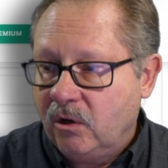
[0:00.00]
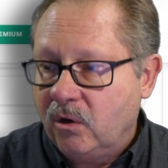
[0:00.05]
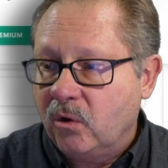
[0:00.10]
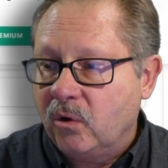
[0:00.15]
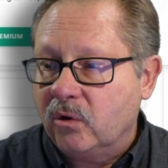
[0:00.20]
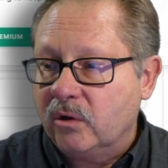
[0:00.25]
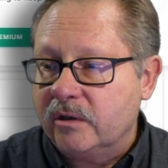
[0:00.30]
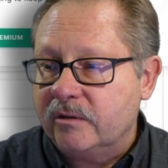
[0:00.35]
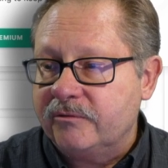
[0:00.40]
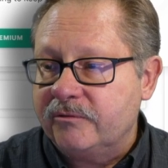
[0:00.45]

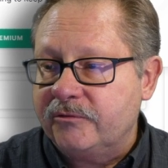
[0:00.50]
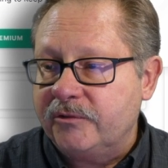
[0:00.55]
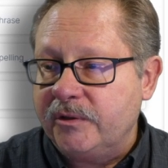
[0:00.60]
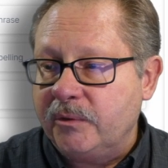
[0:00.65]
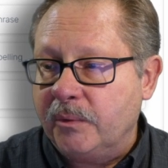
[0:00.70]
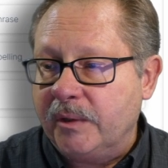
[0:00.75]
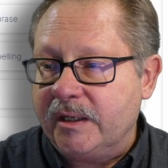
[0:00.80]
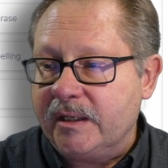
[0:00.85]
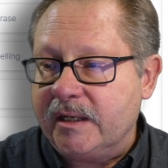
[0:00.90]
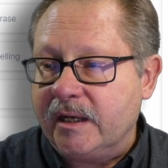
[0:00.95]
Or if we
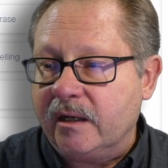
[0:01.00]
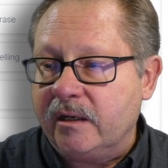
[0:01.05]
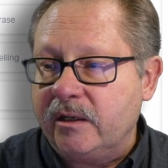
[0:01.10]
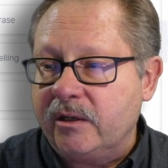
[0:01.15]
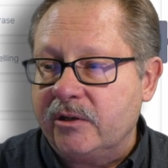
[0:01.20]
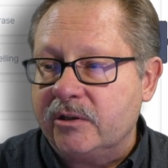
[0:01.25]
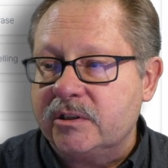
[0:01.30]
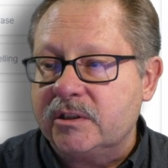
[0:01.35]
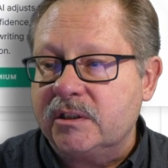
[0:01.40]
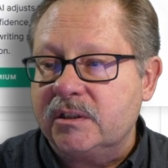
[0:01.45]
went down
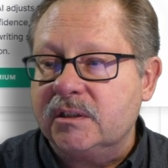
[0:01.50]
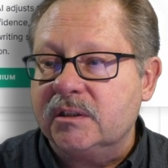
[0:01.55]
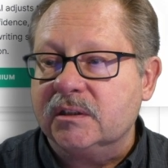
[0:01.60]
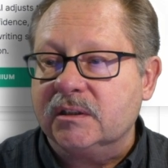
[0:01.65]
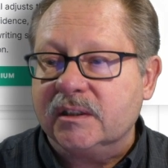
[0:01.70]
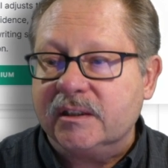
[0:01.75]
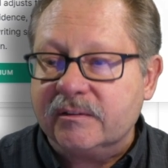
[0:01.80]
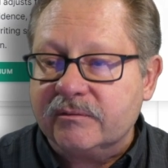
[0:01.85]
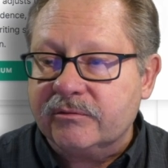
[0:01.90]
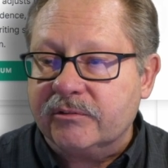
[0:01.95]
here to
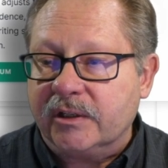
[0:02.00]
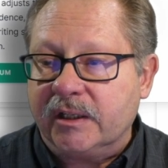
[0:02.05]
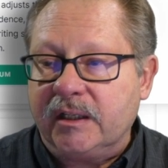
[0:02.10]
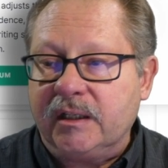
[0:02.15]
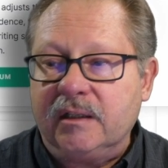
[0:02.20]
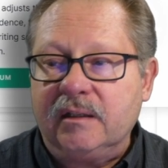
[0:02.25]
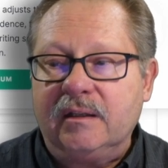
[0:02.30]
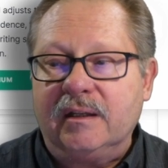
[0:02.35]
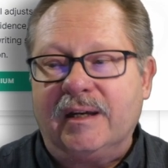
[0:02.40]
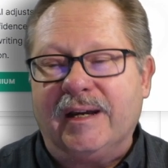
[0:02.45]
delivery,
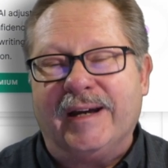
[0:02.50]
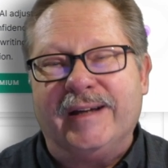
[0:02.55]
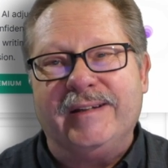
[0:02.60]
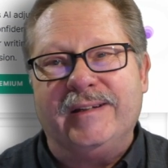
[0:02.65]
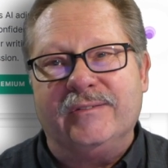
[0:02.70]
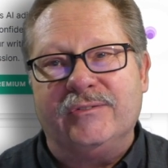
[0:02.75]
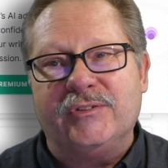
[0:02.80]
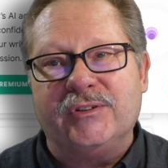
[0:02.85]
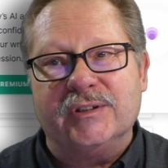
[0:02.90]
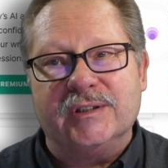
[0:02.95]
the kind
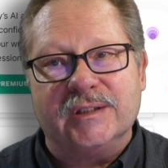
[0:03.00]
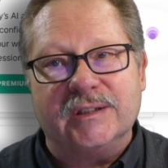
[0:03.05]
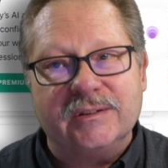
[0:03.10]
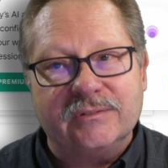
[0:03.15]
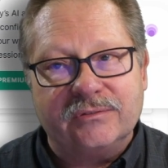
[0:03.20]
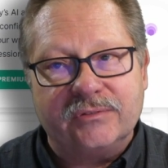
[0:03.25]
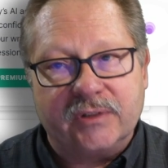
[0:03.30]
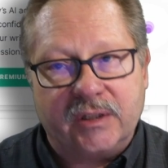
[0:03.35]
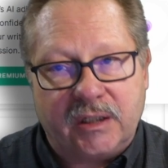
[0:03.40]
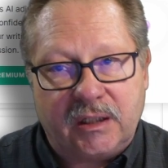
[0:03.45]
of
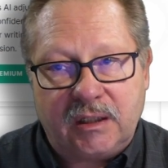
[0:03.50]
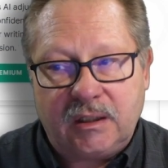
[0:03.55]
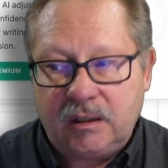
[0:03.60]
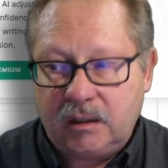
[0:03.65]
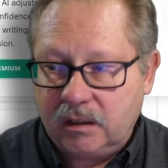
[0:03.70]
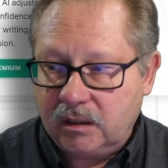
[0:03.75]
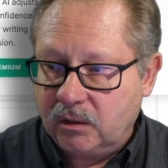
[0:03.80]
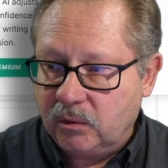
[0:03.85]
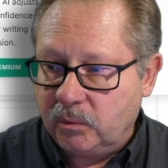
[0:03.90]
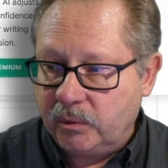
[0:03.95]
delivery
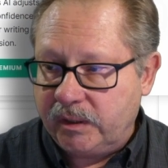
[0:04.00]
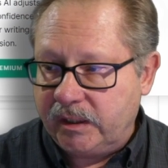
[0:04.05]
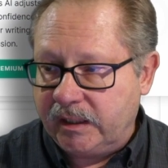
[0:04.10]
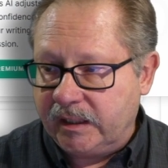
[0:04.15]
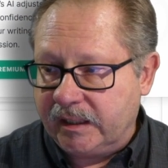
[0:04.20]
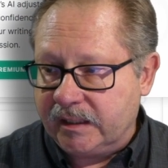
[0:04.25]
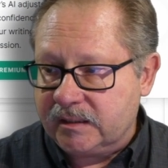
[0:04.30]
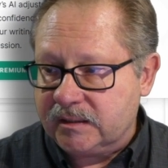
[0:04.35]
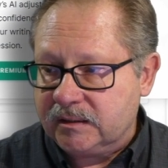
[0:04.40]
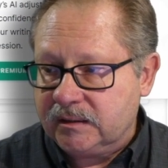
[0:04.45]
we
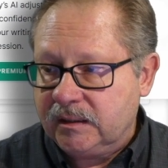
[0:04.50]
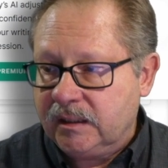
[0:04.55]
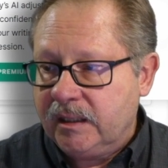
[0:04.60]
get.